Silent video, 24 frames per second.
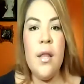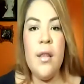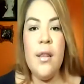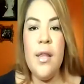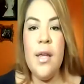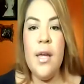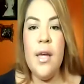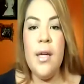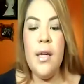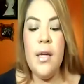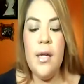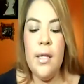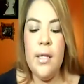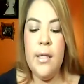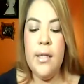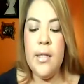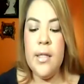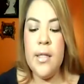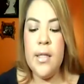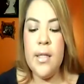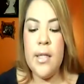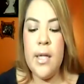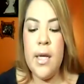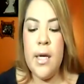Then
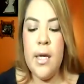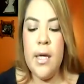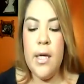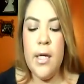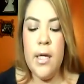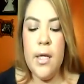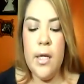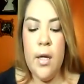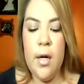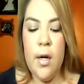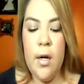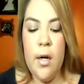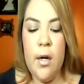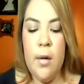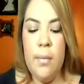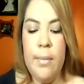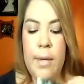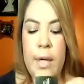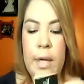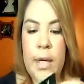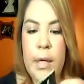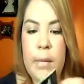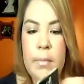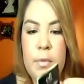inside
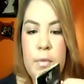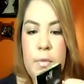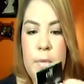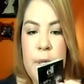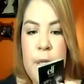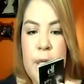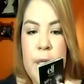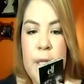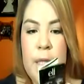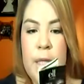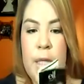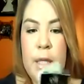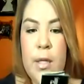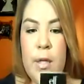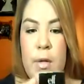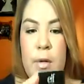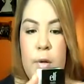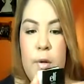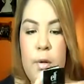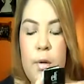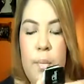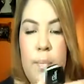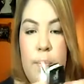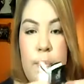it comes with this
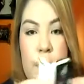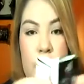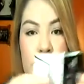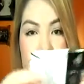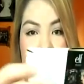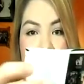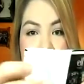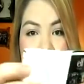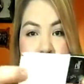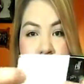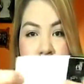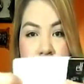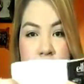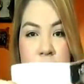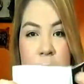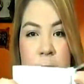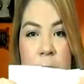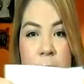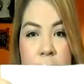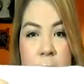little booklet,